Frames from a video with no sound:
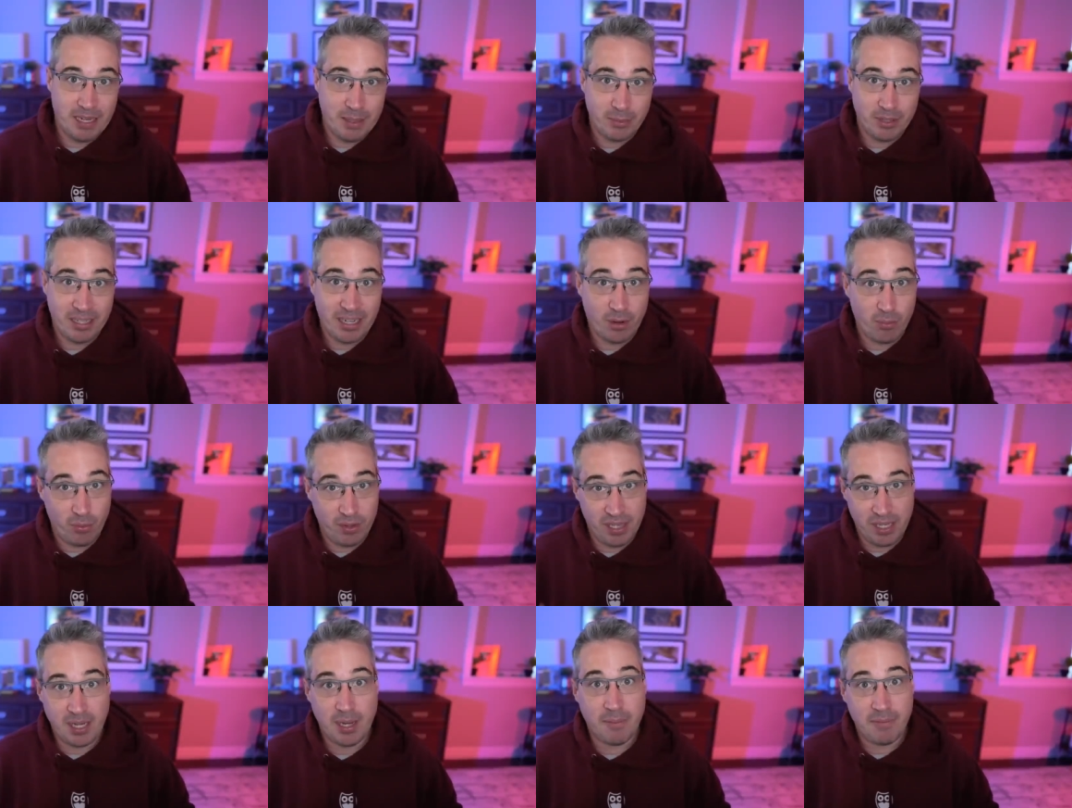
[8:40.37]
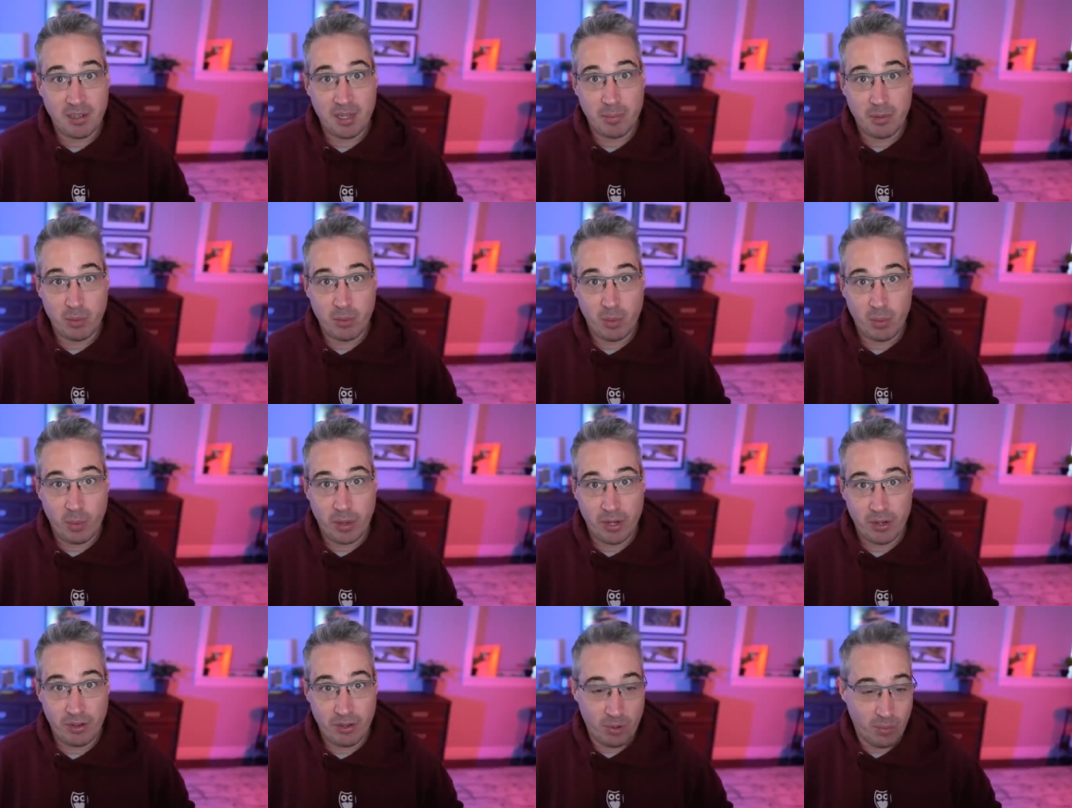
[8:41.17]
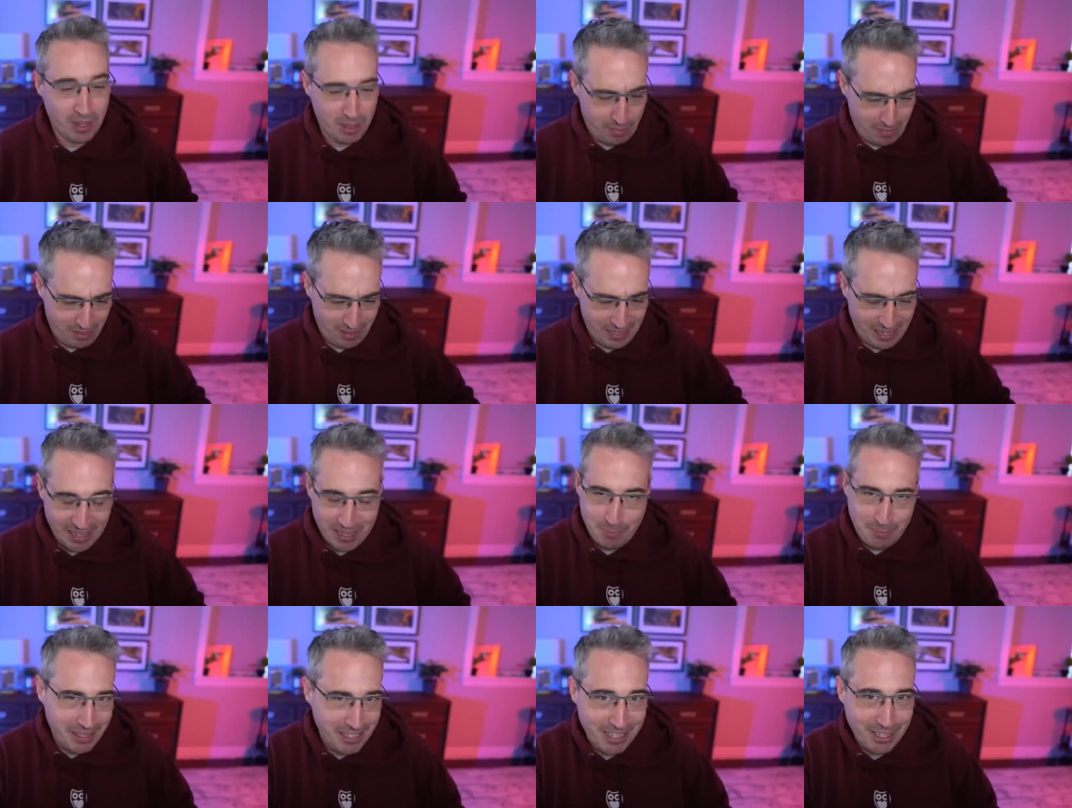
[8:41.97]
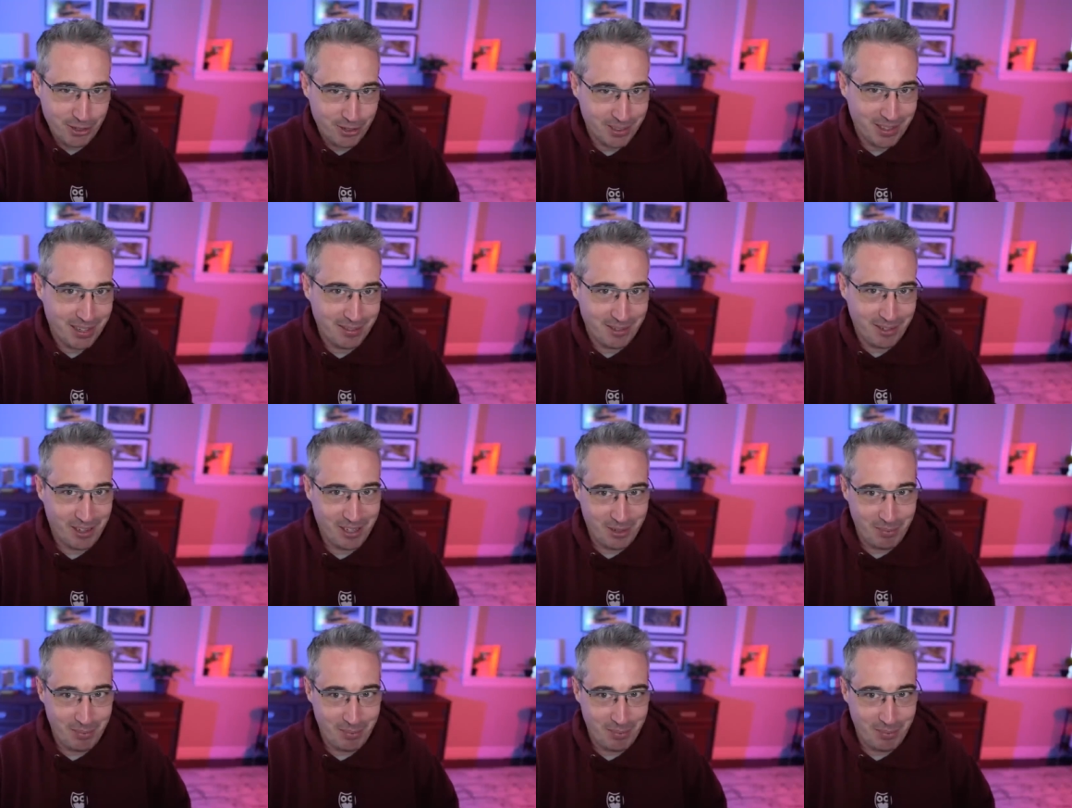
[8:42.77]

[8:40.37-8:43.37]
able to get really comfortable with what you're doing at a beginner level.